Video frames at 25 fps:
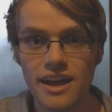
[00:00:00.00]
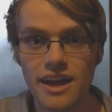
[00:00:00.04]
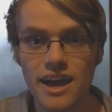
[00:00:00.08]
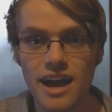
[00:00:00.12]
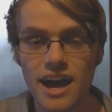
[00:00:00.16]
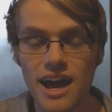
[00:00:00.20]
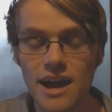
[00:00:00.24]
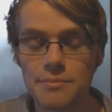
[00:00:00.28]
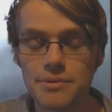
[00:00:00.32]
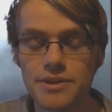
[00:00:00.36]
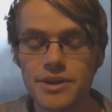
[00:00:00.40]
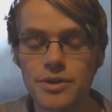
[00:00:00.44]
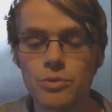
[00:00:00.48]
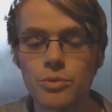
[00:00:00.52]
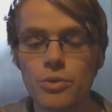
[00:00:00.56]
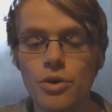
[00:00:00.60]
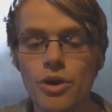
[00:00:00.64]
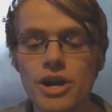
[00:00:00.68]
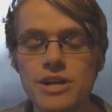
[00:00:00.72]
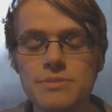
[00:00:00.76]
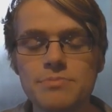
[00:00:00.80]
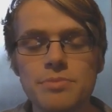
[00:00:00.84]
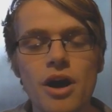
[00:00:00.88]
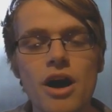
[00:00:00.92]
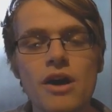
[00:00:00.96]
but it
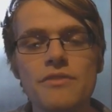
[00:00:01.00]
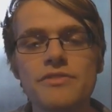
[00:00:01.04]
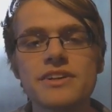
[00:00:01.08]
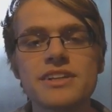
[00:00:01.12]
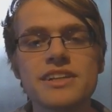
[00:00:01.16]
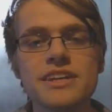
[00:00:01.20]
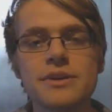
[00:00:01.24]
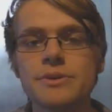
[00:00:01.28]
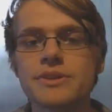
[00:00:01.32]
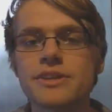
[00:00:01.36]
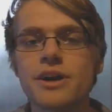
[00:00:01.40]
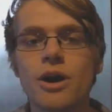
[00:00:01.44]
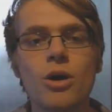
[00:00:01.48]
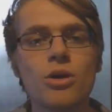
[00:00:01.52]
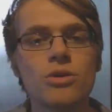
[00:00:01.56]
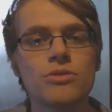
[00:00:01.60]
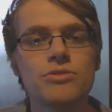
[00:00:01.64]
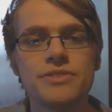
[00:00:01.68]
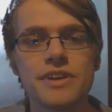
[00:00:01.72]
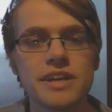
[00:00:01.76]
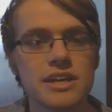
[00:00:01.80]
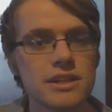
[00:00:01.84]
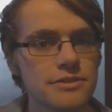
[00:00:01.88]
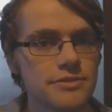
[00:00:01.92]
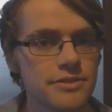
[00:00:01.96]
worked perfectly with the whole
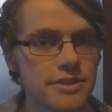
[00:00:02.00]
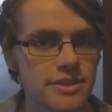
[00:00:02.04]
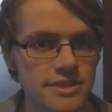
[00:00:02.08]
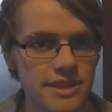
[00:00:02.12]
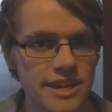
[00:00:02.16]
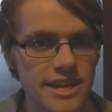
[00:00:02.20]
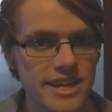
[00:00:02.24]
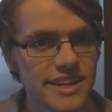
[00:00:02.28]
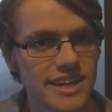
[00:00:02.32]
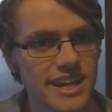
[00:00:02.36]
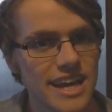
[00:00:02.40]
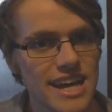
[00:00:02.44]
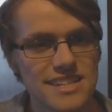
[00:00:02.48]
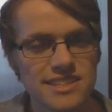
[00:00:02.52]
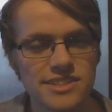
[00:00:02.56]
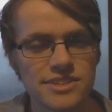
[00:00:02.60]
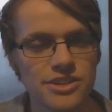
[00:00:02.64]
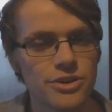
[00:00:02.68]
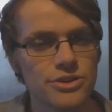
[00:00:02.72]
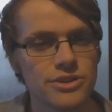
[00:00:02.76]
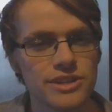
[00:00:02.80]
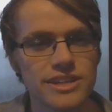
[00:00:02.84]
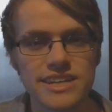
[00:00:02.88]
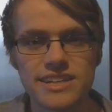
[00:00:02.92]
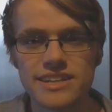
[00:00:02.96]
feel of the theatre, as it
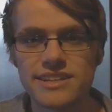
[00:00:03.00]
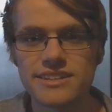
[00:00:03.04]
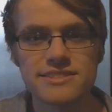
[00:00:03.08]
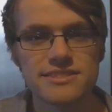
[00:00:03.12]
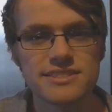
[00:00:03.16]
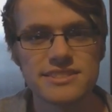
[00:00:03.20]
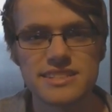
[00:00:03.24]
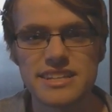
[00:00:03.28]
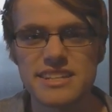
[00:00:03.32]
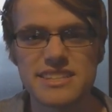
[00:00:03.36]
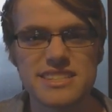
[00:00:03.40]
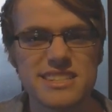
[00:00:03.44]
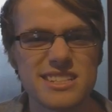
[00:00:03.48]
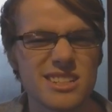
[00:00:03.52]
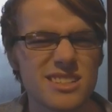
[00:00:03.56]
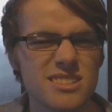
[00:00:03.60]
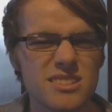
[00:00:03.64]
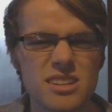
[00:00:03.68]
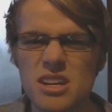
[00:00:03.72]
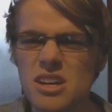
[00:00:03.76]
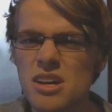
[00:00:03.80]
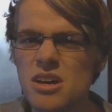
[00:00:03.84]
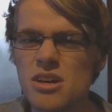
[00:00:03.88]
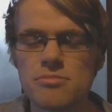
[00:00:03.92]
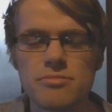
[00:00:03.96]
only sits
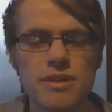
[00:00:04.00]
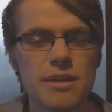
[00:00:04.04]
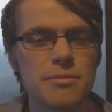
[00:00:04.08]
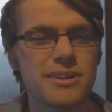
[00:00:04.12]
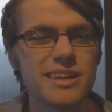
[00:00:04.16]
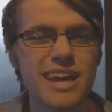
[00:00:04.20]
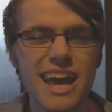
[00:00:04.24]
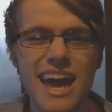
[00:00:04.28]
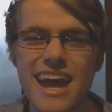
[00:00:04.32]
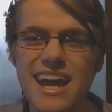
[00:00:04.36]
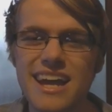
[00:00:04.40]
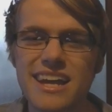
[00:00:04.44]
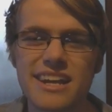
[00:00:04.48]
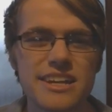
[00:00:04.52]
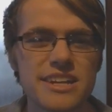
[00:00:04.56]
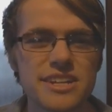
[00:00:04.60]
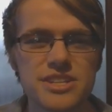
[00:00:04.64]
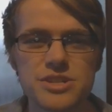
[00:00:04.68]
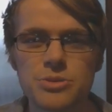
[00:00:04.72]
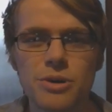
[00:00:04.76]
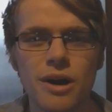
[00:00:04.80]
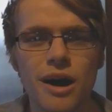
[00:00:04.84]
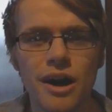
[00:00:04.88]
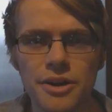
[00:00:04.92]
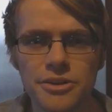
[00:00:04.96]
maybe 80
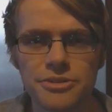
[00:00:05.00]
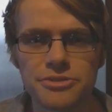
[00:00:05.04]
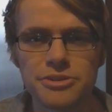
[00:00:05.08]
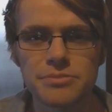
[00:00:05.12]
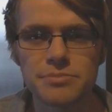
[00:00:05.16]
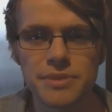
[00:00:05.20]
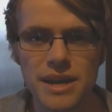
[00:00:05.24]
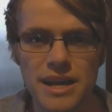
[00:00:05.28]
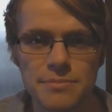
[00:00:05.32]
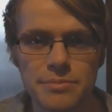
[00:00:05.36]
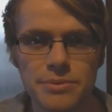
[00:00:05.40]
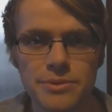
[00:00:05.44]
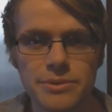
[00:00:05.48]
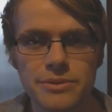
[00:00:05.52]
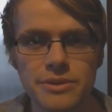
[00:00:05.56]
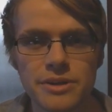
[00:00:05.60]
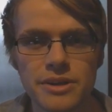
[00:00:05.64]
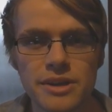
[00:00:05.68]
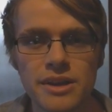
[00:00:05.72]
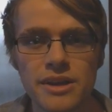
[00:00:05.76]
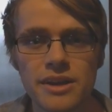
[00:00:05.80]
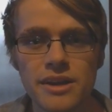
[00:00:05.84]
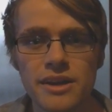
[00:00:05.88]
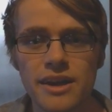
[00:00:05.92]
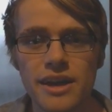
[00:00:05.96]
to 100 people.
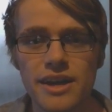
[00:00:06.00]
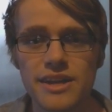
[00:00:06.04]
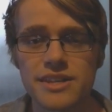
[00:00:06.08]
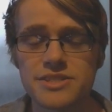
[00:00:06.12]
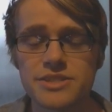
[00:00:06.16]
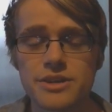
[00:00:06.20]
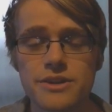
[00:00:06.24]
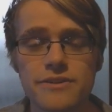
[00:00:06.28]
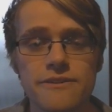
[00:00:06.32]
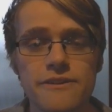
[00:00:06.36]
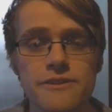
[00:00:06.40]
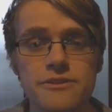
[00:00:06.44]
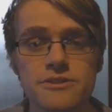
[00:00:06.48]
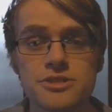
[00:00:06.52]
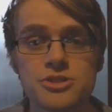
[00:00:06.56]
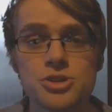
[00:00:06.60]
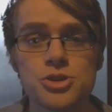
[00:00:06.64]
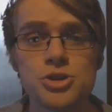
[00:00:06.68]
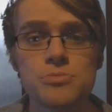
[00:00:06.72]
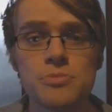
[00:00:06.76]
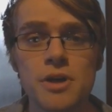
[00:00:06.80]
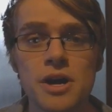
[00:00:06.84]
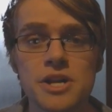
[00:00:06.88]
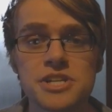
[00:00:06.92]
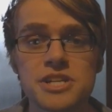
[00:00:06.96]
And so if it was
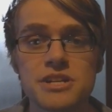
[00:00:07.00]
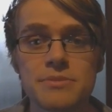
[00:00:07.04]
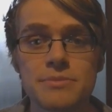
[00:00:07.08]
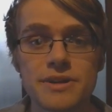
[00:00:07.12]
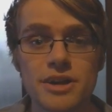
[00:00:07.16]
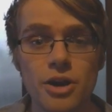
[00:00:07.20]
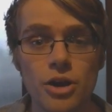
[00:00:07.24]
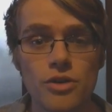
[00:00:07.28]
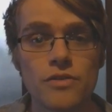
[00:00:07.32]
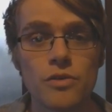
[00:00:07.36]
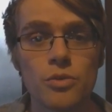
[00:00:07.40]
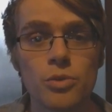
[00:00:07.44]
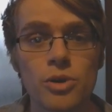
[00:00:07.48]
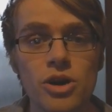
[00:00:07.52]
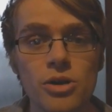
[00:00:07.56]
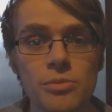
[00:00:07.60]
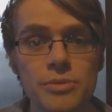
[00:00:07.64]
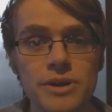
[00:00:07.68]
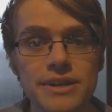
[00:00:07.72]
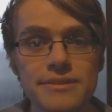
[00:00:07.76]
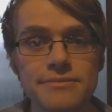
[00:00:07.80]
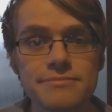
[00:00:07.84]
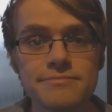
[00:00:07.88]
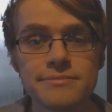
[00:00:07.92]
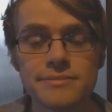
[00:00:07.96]
too much, it'd be
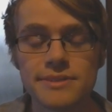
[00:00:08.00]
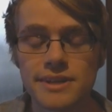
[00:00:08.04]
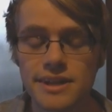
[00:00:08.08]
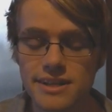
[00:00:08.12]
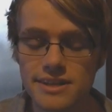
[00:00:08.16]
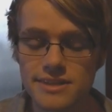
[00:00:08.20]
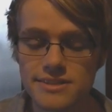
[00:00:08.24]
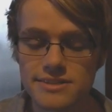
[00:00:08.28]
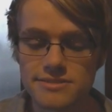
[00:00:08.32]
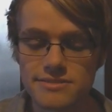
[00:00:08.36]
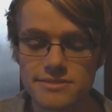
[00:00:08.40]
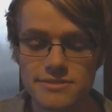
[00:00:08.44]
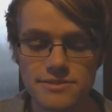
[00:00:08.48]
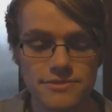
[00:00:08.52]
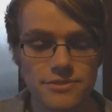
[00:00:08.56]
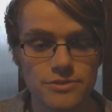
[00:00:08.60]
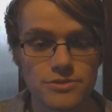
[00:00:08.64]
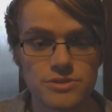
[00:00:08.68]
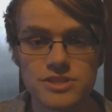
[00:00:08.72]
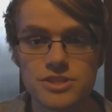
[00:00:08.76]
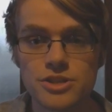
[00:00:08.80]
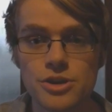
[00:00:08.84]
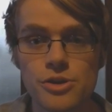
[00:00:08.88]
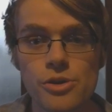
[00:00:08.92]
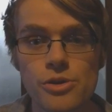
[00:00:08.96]
overwhelming, and if it
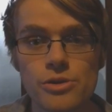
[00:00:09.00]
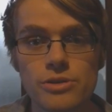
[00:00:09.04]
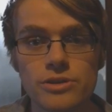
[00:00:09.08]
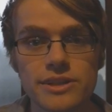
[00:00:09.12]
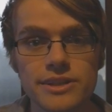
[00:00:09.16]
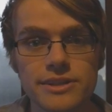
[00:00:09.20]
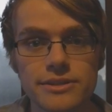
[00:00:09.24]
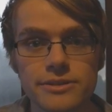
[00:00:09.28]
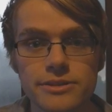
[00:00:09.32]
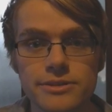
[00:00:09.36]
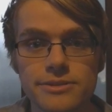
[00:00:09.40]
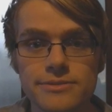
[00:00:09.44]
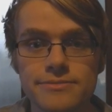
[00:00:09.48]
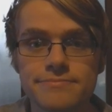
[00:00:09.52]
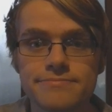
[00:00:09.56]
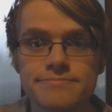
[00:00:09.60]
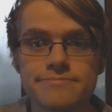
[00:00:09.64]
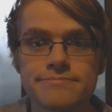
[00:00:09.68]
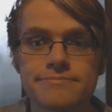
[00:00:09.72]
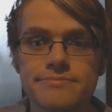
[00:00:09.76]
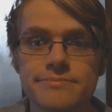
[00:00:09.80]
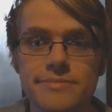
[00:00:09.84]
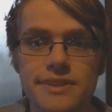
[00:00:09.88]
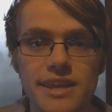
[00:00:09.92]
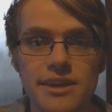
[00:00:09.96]
was too little,
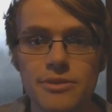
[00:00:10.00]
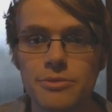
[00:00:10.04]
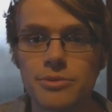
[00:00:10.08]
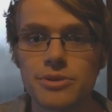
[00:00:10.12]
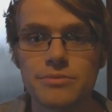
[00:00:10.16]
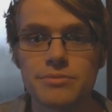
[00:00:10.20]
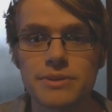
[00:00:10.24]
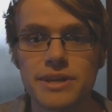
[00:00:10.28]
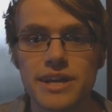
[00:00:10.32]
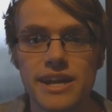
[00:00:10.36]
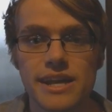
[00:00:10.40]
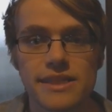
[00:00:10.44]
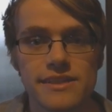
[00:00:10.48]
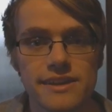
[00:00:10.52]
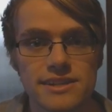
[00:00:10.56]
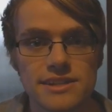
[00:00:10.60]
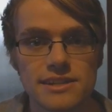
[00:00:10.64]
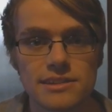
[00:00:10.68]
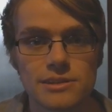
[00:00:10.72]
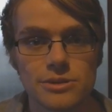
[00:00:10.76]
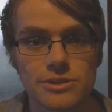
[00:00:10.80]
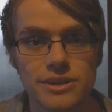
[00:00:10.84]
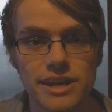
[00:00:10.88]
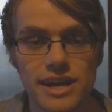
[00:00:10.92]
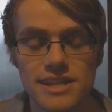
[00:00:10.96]
there wouldn't be anything to
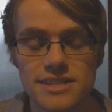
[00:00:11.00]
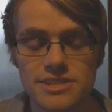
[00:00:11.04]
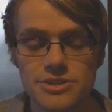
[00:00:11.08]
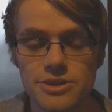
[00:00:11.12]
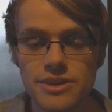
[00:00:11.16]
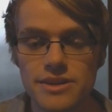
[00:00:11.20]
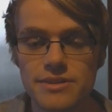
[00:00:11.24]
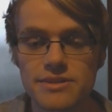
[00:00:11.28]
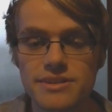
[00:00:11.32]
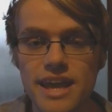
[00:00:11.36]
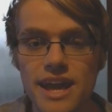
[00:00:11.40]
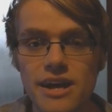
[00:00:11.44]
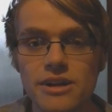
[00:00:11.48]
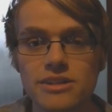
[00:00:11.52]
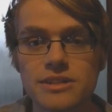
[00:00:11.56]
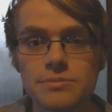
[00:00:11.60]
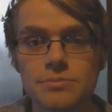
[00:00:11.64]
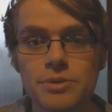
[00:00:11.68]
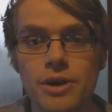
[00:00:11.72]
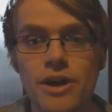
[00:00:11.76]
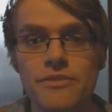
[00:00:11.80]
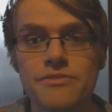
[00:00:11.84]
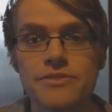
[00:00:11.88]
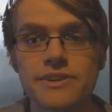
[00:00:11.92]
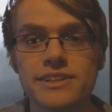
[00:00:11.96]
look at. So they nailed it
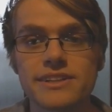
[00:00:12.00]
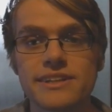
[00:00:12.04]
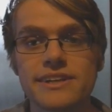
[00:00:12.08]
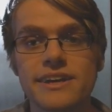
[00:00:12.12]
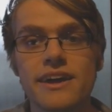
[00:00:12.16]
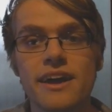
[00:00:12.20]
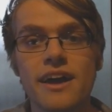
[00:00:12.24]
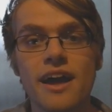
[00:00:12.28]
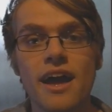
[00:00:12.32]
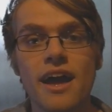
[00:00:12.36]
perfectly.